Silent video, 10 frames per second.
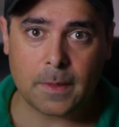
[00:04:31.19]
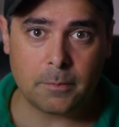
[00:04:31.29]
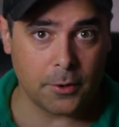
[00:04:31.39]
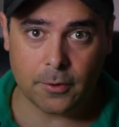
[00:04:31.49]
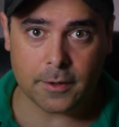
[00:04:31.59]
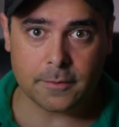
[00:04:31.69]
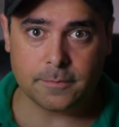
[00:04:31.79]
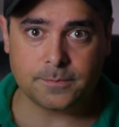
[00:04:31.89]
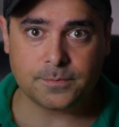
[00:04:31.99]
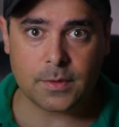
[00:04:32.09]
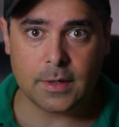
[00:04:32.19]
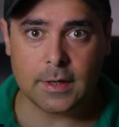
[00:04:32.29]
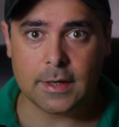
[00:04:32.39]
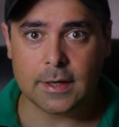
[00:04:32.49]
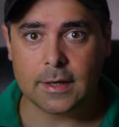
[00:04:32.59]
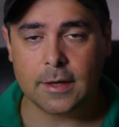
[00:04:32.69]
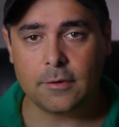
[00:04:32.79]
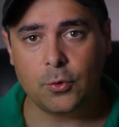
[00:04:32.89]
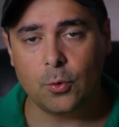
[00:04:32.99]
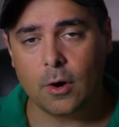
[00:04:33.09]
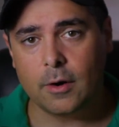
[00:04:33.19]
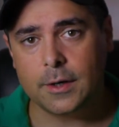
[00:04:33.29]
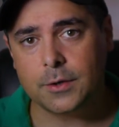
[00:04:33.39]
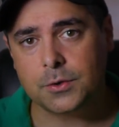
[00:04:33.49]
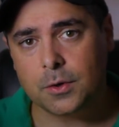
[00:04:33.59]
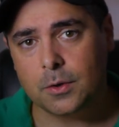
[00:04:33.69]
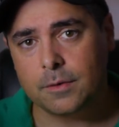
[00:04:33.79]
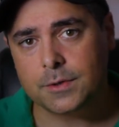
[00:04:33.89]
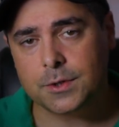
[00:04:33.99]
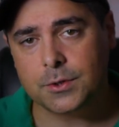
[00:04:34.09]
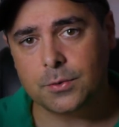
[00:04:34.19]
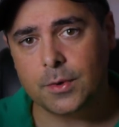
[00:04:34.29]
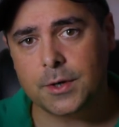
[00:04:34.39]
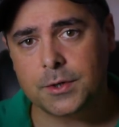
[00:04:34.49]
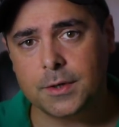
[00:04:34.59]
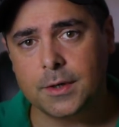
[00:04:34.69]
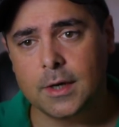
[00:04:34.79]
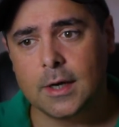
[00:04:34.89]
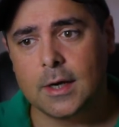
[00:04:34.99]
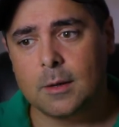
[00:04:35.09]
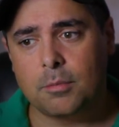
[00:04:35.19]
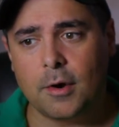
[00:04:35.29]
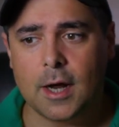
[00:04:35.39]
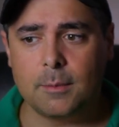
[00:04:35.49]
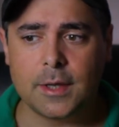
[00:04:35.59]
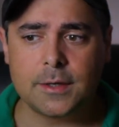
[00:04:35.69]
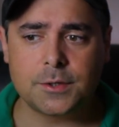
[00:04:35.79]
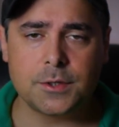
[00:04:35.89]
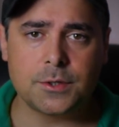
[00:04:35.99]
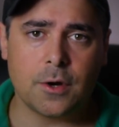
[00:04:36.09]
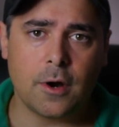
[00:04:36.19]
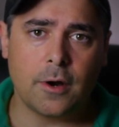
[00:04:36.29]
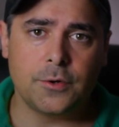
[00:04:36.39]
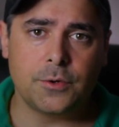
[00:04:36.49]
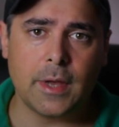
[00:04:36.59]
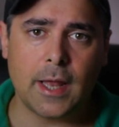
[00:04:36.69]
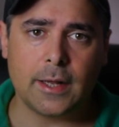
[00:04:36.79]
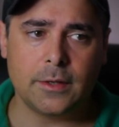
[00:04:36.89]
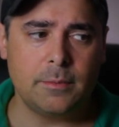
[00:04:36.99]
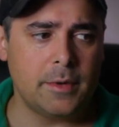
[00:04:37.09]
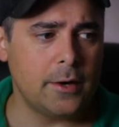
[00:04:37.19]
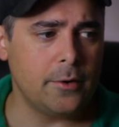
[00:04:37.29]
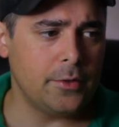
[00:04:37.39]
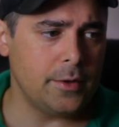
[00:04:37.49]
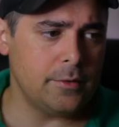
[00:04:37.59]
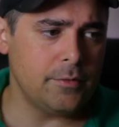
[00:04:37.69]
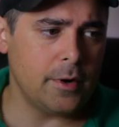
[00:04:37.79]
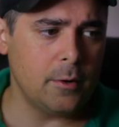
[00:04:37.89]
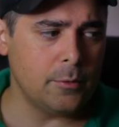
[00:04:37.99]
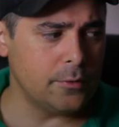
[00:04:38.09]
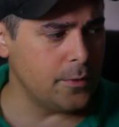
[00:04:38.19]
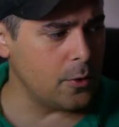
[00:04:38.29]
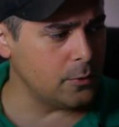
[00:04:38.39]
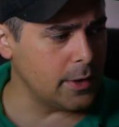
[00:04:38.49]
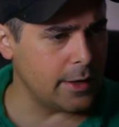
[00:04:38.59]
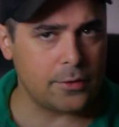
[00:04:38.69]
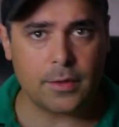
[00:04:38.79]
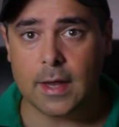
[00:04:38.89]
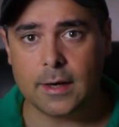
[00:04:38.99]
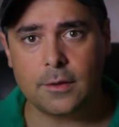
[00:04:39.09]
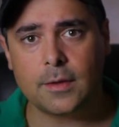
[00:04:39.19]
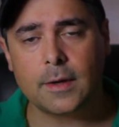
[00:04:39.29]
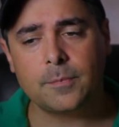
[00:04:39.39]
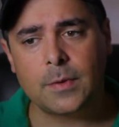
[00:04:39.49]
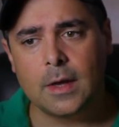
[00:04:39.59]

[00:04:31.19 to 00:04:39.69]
period. Uh, if you are in control of the situation, prime lenses are dramatically better than variable focal length anything.